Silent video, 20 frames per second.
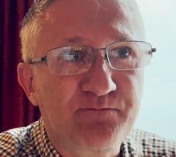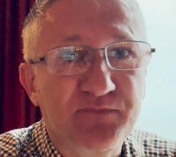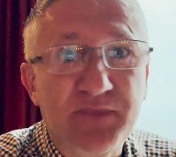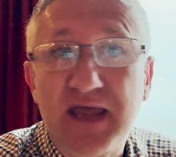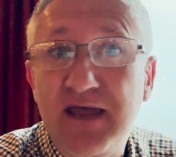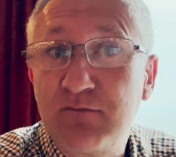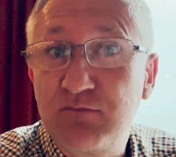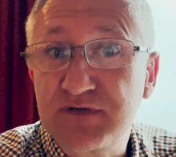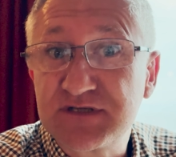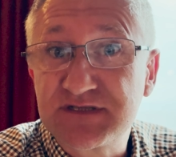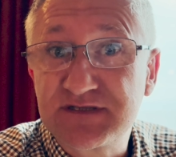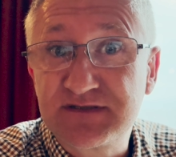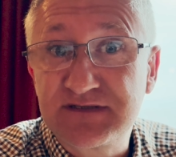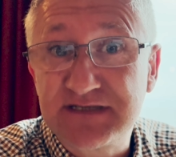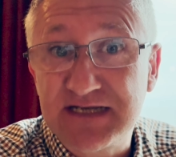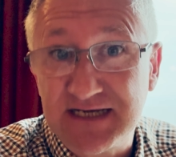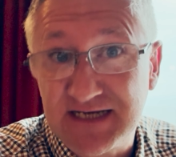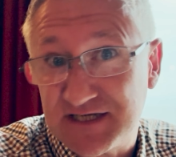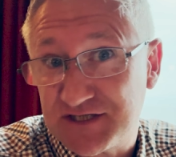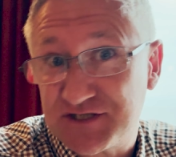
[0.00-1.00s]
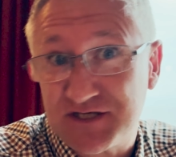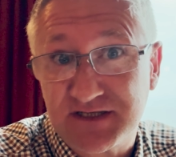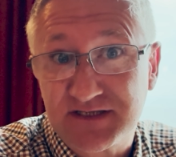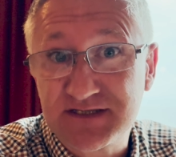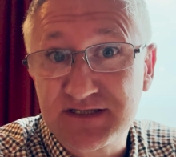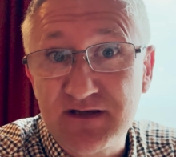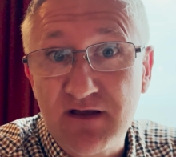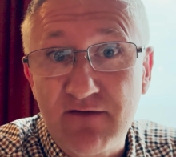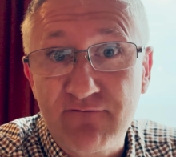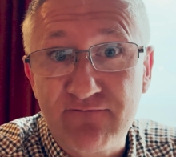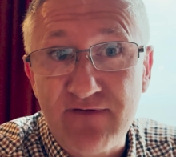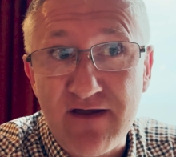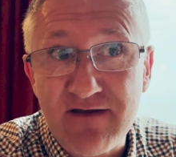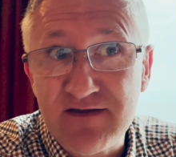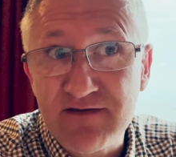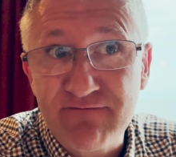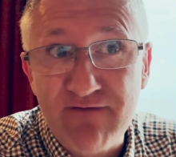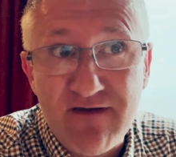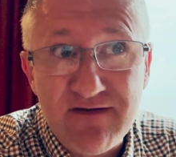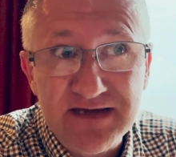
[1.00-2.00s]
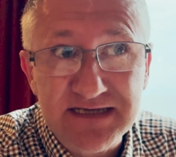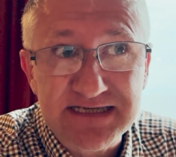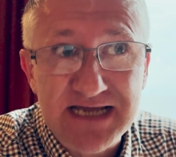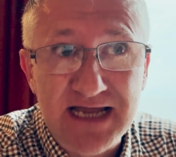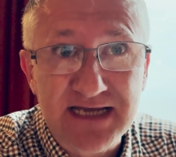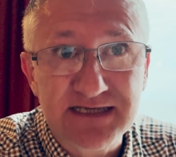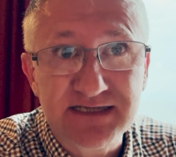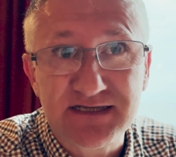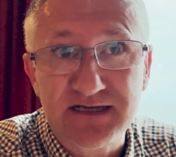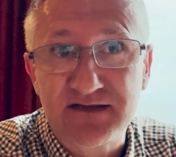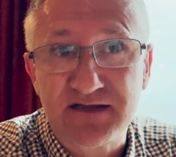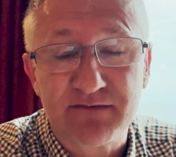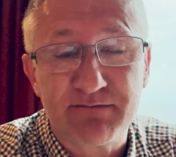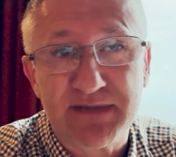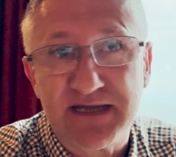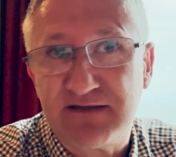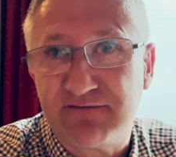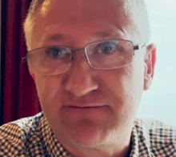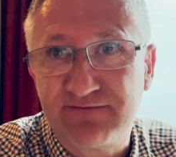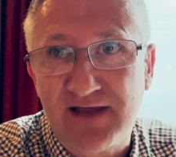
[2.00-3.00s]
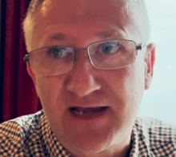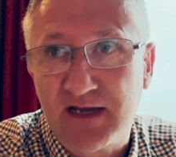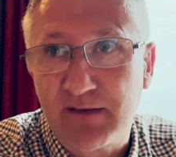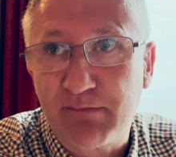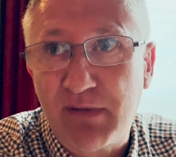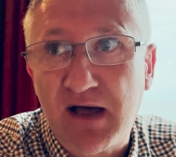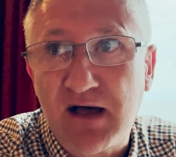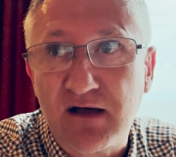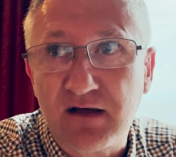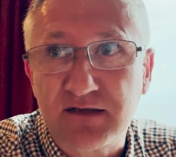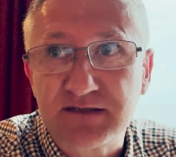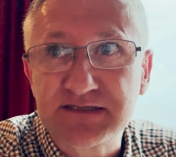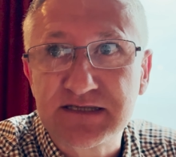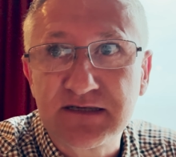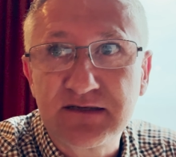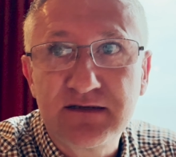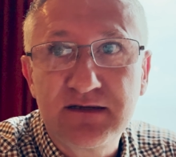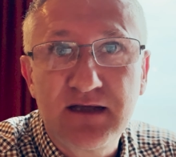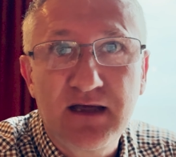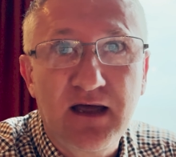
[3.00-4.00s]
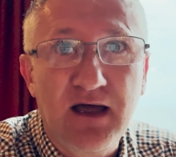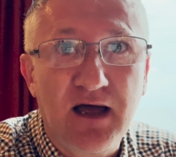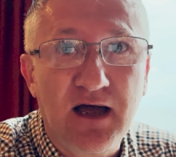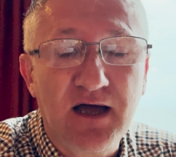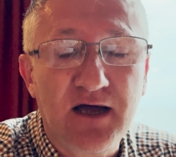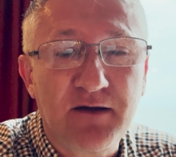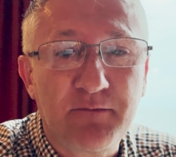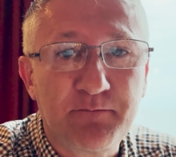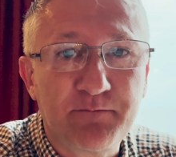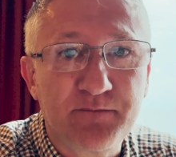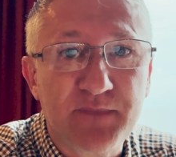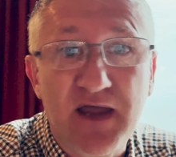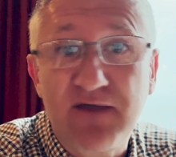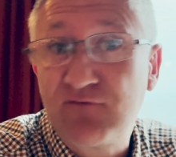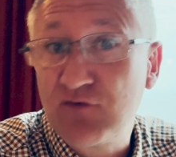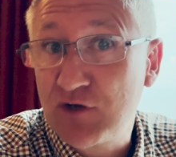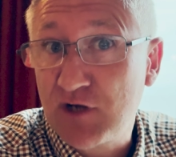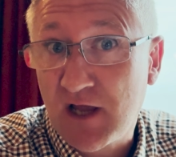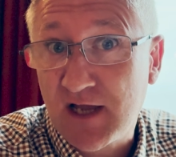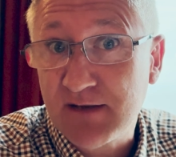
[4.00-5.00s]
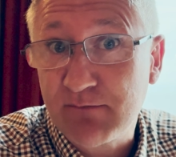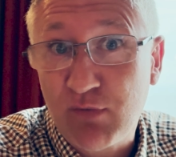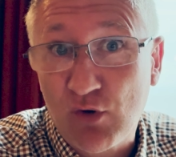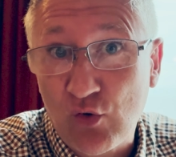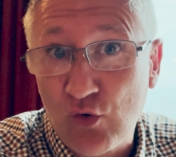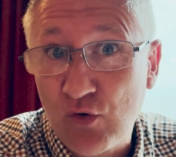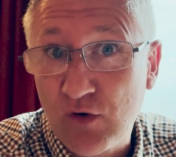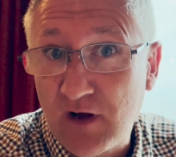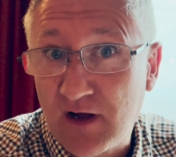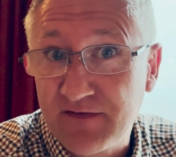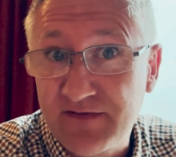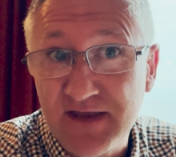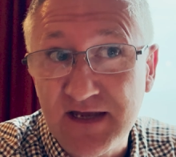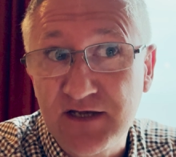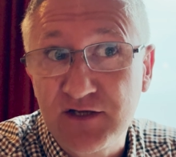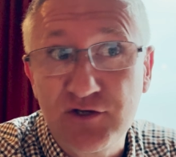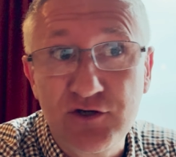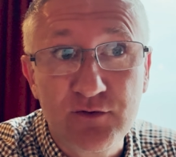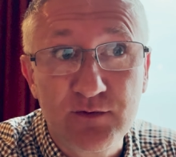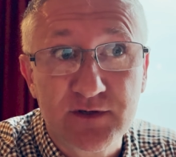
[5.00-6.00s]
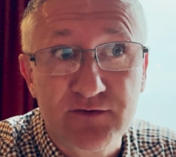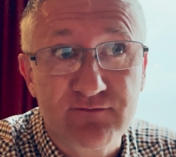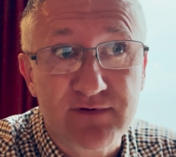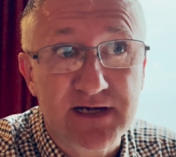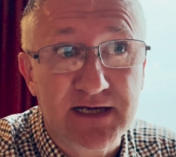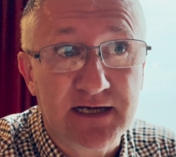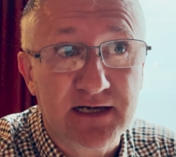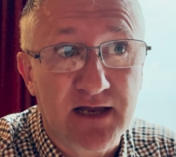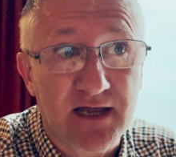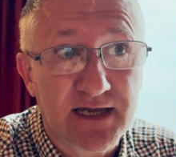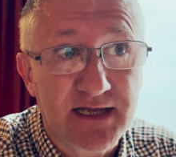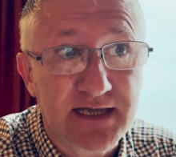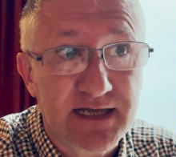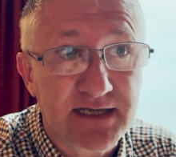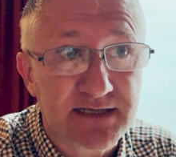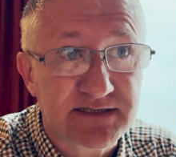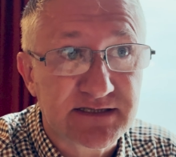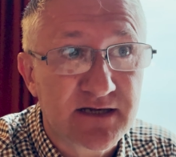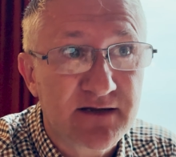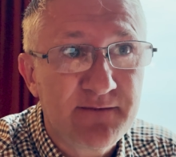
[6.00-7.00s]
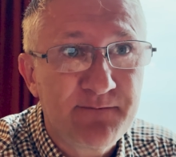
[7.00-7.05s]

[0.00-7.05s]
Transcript: It was delicious, very, very tender. The meat fell apart. If you like pork, I think you would really like it.